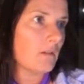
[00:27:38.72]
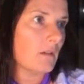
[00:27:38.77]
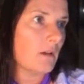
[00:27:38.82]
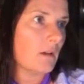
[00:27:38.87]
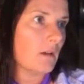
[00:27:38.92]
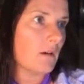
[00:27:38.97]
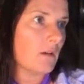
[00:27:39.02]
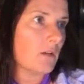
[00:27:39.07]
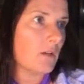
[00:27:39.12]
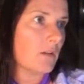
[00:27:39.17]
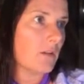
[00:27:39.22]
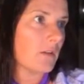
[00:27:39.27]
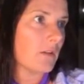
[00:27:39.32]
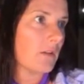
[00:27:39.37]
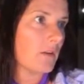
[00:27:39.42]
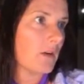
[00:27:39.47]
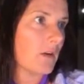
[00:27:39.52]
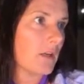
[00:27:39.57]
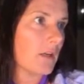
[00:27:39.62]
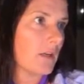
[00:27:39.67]
no, I don't
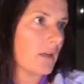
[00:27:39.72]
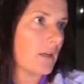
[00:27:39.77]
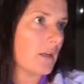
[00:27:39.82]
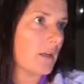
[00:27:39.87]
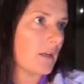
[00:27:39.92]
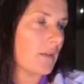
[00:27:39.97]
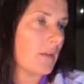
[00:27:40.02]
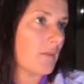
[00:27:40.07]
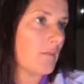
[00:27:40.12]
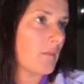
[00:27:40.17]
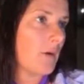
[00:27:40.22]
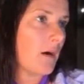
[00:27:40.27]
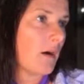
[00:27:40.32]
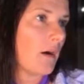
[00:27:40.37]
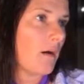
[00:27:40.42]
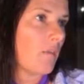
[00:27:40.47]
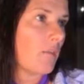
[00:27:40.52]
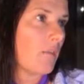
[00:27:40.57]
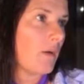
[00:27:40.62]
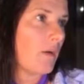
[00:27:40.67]
think I can get them
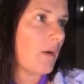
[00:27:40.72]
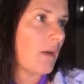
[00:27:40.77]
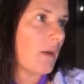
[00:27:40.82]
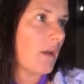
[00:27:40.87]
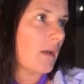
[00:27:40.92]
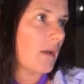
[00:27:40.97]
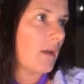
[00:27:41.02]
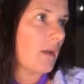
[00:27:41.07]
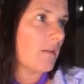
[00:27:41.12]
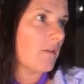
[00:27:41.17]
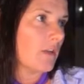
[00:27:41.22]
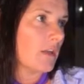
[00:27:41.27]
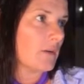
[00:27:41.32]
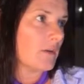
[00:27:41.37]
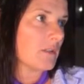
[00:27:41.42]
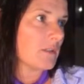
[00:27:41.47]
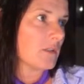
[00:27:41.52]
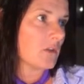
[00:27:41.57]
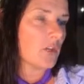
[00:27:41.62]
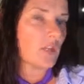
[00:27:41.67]
up. If
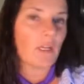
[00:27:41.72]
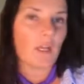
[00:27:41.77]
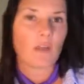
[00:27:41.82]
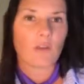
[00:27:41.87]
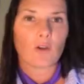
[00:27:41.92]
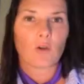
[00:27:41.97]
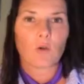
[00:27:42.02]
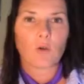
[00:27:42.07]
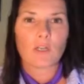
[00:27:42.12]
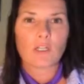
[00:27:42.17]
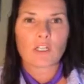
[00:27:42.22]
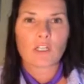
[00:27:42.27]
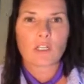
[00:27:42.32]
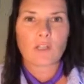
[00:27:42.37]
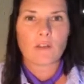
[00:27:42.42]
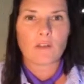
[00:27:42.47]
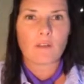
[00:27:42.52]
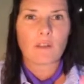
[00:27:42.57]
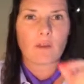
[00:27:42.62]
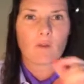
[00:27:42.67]
anyone's got another question
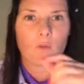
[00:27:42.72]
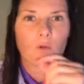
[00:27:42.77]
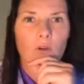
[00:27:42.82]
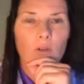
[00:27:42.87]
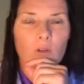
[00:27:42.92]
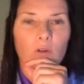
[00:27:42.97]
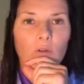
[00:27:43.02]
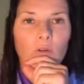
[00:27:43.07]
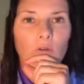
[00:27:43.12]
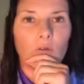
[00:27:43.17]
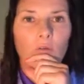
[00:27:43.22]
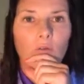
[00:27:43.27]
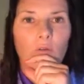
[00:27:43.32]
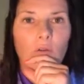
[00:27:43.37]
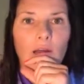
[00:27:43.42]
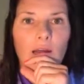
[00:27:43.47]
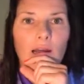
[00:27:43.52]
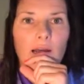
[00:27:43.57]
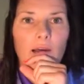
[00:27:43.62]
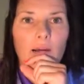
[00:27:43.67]
that they want to
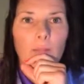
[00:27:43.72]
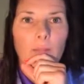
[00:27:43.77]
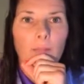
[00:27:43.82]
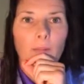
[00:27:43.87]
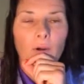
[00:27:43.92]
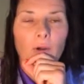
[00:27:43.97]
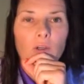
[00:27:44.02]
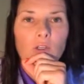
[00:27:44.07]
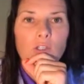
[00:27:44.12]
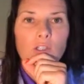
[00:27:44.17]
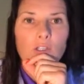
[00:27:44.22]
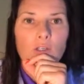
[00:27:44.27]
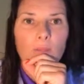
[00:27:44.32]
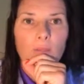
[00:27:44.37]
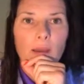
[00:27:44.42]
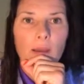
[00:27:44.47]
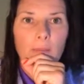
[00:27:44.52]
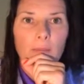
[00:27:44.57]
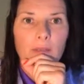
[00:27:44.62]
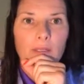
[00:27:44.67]
uh, post, I'm
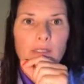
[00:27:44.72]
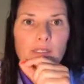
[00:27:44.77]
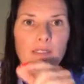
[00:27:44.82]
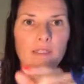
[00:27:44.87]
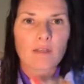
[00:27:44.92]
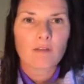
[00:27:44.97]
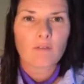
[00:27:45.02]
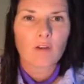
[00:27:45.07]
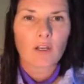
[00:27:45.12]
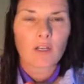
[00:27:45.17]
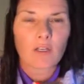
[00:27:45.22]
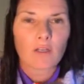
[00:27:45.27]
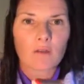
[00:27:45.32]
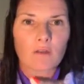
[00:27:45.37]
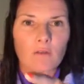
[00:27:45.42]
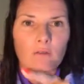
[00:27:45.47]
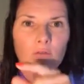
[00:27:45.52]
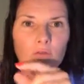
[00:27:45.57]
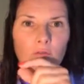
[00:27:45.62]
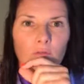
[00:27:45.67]
happy to see if I
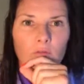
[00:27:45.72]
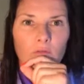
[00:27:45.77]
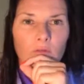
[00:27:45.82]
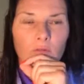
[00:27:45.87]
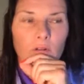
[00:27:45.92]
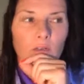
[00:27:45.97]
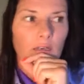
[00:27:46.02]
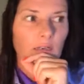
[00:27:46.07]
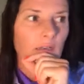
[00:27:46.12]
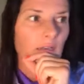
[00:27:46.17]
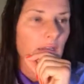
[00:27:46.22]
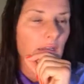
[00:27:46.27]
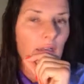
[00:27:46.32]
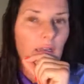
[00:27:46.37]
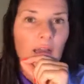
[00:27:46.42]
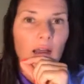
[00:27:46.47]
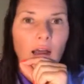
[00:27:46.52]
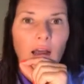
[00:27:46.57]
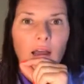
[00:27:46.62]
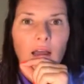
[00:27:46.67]
can read it
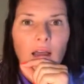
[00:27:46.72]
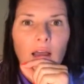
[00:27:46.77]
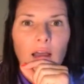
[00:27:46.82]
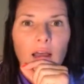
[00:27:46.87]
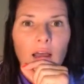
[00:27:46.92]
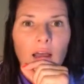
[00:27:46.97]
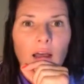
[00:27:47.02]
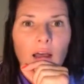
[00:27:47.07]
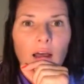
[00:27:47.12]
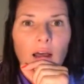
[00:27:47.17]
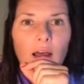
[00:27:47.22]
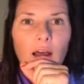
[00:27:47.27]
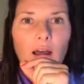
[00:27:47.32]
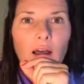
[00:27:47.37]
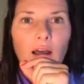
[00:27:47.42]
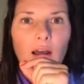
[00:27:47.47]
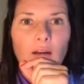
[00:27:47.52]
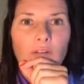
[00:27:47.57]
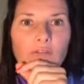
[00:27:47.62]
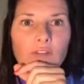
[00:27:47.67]
here.
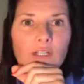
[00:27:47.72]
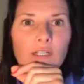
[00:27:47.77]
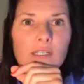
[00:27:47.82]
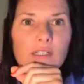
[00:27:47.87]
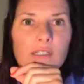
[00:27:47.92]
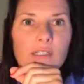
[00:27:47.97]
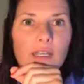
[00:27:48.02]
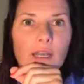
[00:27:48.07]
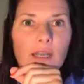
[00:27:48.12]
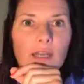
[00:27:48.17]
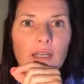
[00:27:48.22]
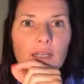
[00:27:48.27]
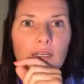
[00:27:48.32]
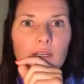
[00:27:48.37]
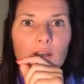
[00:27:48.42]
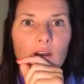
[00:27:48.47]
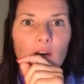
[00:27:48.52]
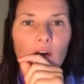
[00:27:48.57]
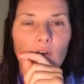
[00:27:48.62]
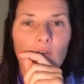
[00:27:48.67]
Uh, Frankie saying,
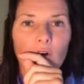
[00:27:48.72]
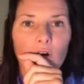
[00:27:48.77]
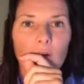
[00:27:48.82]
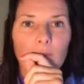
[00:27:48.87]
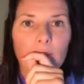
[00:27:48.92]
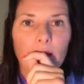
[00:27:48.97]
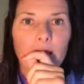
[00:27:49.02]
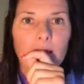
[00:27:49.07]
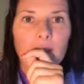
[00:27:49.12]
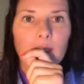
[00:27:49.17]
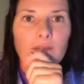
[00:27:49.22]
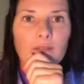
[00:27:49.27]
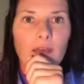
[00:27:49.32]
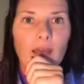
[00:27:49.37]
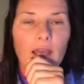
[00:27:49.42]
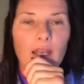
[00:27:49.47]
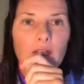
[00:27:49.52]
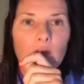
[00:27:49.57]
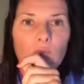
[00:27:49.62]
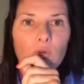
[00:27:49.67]
I ride mainly in the
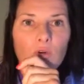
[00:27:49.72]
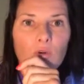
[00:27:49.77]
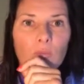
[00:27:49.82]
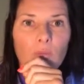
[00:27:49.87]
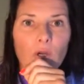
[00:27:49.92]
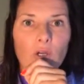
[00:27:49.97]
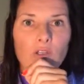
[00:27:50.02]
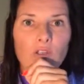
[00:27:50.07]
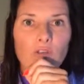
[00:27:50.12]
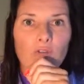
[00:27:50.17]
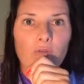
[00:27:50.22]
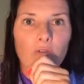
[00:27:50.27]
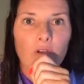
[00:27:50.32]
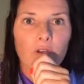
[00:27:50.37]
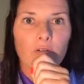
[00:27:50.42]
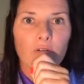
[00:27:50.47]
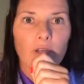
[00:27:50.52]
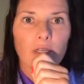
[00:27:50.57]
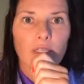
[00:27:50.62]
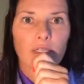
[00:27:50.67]
Hackamore and Bosal,
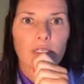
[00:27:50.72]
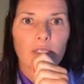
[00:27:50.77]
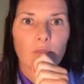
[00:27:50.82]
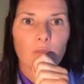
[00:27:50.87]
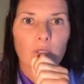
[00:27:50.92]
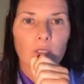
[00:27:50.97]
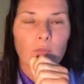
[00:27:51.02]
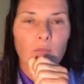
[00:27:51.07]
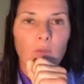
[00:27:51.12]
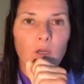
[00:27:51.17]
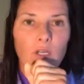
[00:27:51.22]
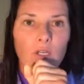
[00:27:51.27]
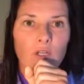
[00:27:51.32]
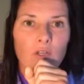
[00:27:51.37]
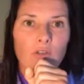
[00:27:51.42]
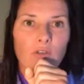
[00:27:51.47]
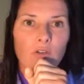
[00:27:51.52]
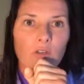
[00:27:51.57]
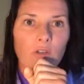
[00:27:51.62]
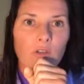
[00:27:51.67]
very rarely in a bit, and my
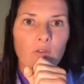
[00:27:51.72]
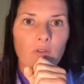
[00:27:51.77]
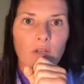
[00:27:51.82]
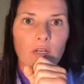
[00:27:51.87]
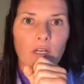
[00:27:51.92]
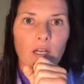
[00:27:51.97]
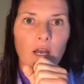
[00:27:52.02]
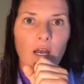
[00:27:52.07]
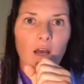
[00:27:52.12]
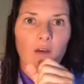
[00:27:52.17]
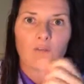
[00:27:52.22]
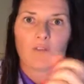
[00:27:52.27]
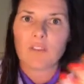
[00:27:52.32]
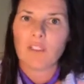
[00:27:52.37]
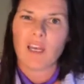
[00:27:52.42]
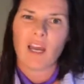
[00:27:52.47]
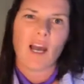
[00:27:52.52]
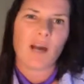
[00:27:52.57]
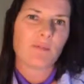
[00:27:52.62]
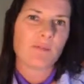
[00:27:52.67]
girls are only three and a half.
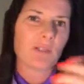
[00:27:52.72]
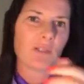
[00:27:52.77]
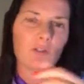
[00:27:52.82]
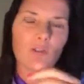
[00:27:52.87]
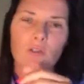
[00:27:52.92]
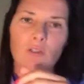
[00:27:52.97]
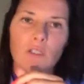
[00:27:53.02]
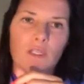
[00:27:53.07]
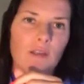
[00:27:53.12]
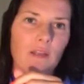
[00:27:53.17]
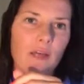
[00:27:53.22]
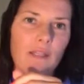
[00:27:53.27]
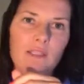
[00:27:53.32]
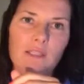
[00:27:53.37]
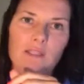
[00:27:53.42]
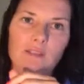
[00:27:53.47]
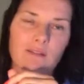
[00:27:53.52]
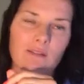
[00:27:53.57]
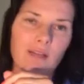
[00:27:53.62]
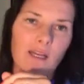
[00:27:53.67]
Yeah, absolutely.
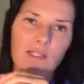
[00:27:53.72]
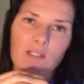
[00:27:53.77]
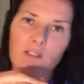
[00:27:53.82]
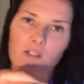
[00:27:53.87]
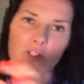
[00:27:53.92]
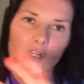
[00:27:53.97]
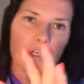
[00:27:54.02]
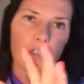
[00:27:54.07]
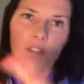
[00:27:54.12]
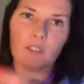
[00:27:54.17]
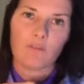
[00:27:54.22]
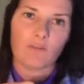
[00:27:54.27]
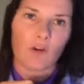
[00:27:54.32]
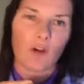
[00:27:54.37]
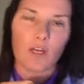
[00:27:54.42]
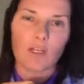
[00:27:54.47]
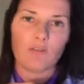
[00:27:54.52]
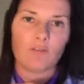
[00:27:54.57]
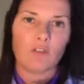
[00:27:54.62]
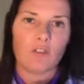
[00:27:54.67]
That's that's totally
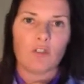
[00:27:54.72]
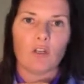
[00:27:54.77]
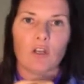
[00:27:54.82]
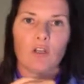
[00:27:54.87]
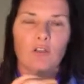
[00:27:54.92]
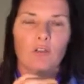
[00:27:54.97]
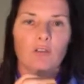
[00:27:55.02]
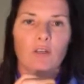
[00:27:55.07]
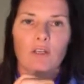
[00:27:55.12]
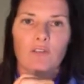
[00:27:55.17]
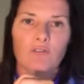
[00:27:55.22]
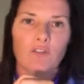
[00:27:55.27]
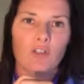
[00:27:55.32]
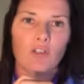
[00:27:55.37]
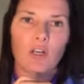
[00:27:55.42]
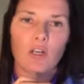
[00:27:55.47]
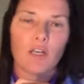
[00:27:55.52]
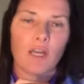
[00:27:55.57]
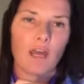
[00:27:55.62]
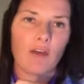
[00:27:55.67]
fine. If you don't if you
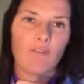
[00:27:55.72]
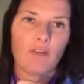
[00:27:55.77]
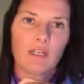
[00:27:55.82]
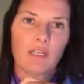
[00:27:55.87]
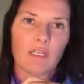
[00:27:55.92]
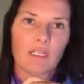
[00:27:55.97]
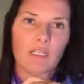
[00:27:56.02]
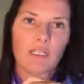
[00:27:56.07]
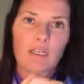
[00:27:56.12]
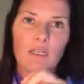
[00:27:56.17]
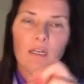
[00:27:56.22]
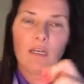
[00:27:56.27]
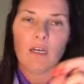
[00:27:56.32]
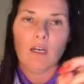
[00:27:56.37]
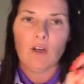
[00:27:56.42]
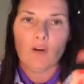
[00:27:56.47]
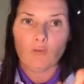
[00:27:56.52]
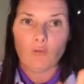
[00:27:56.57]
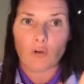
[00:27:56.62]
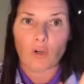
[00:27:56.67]
don't have any
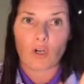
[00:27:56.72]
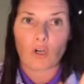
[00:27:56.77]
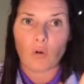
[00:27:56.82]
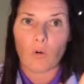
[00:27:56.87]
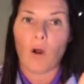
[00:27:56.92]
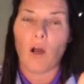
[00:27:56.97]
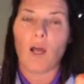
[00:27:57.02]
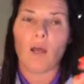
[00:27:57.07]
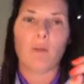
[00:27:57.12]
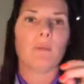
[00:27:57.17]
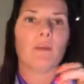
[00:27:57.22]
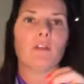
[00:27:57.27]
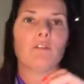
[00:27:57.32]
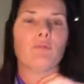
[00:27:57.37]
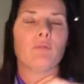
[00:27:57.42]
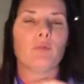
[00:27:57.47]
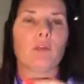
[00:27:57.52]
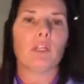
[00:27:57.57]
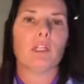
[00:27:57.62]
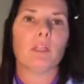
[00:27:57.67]
requirement
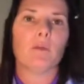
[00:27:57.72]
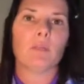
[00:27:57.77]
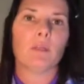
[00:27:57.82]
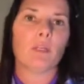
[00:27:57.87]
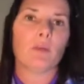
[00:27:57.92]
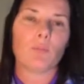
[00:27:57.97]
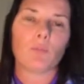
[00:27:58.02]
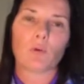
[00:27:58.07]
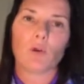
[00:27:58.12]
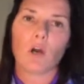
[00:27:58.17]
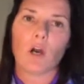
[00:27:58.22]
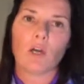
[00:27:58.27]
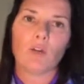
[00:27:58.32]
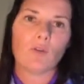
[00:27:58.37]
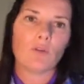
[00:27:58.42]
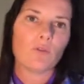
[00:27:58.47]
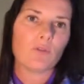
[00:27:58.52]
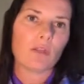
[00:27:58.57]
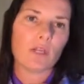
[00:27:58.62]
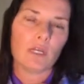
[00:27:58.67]
of putting them in a
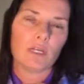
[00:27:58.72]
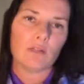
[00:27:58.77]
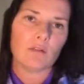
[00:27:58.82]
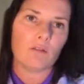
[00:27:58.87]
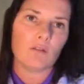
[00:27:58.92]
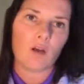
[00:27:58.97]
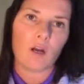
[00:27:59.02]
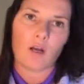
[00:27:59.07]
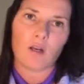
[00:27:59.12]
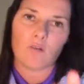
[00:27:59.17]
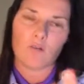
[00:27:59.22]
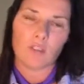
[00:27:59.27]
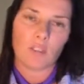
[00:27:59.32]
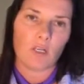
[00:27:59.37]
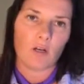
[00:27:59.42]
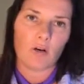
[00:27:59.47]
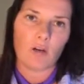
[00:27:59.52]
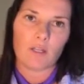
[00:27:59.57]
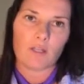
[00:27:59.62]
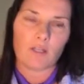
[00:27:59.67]
bridle, then I you
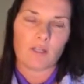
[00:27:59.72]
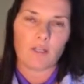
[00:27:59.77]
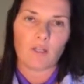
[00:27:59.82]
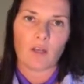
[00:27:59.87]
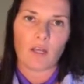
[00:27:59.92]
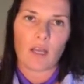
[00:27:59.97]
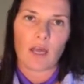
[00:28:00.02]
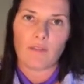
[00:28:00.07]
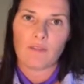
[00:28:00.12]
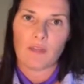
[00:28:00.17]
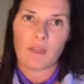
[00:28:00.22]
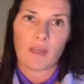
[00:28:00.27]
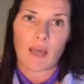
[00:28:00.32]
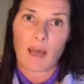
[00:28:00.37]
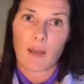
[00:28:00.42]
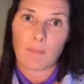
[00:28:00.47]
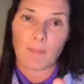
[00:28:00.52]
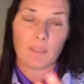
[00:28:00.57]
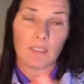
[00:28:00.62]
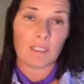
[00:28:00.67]
know I, th- I and they're
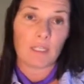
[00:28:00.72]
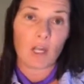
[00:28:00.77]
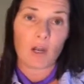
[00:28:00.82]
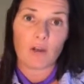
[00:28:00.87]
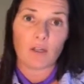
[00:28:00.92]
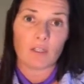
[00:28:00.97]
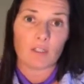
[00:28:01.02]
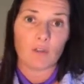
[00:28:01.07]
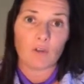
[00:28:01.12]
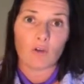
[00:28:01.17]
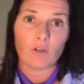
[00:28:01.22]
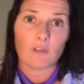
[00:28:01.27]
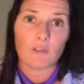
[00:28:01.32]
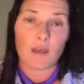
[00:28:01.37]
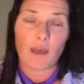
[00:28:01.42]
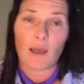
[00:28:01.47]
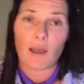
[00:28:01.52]
happily going along in the